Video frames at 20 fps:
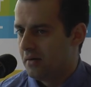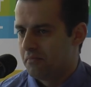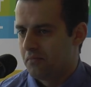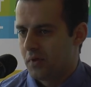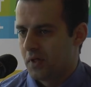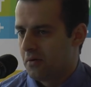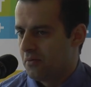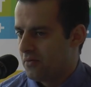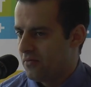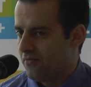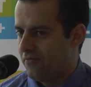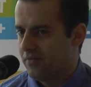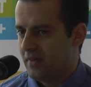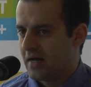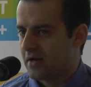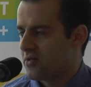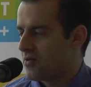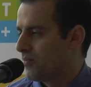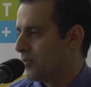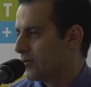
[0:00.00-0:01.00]
you know,
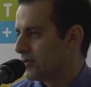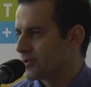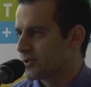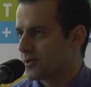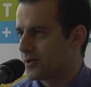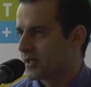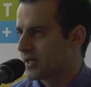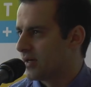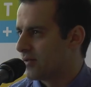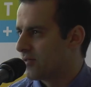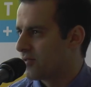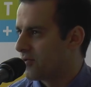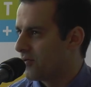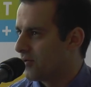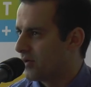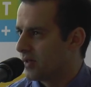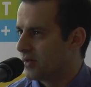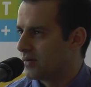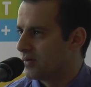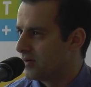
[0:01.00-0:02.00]
flexible circuits,
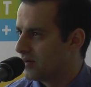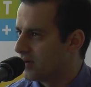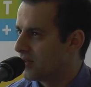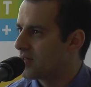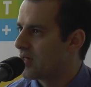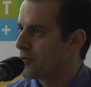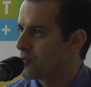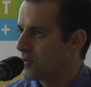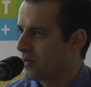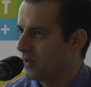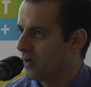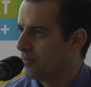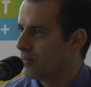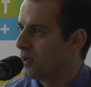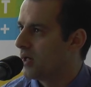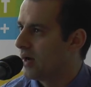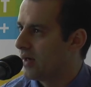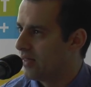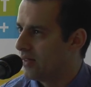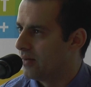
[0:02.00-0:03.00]
you can essentially
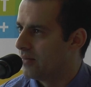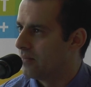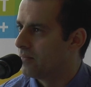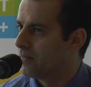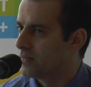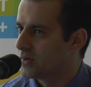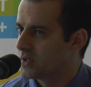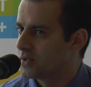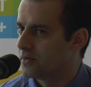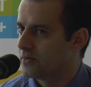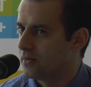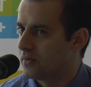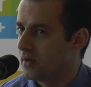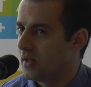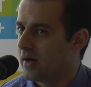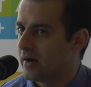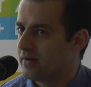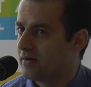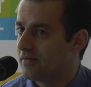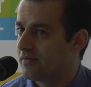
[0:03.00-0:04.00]
apply them to a
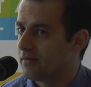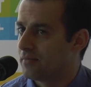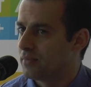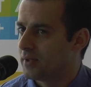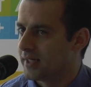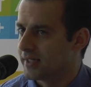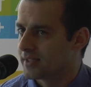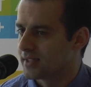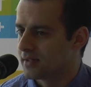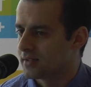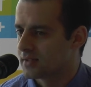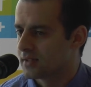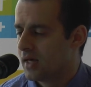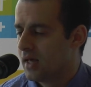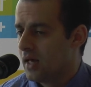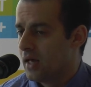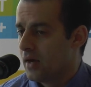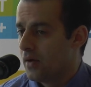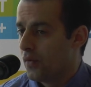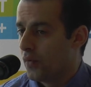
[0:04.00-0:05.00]
lot of different places.
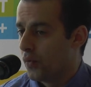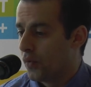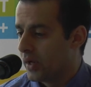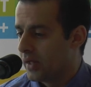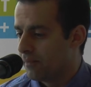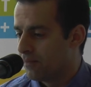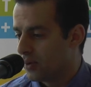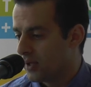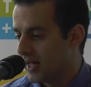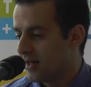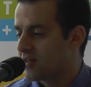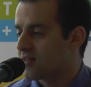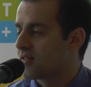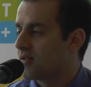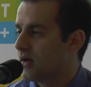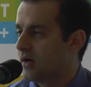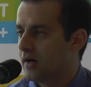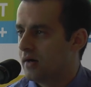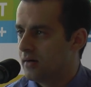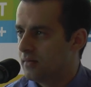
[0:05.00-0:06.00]
We placed
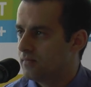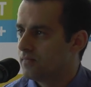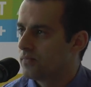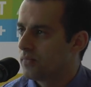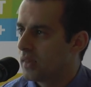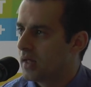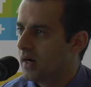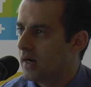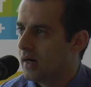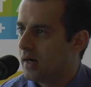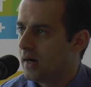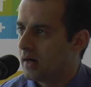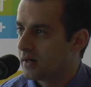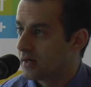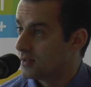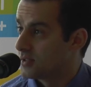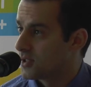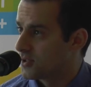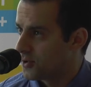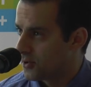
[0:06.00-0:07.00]
the
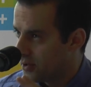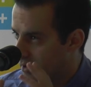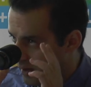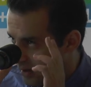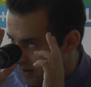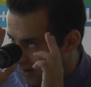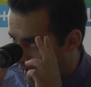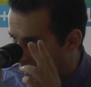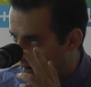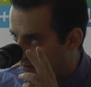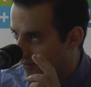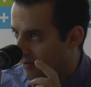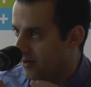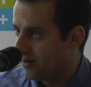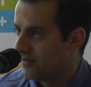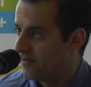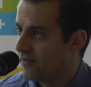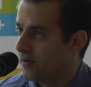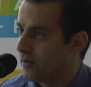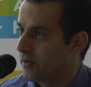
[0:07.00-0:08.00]
concerted
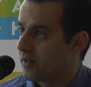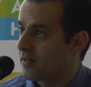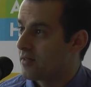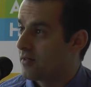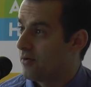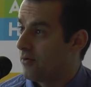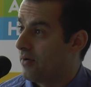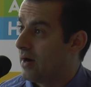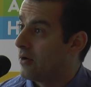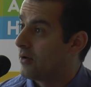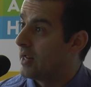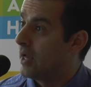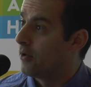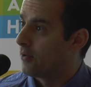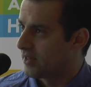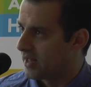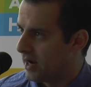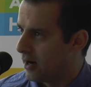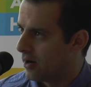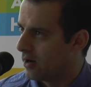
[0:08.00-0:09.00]
effort focus around
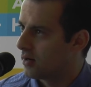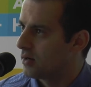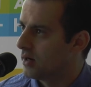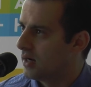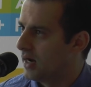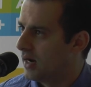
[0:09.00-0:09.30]
healthcare.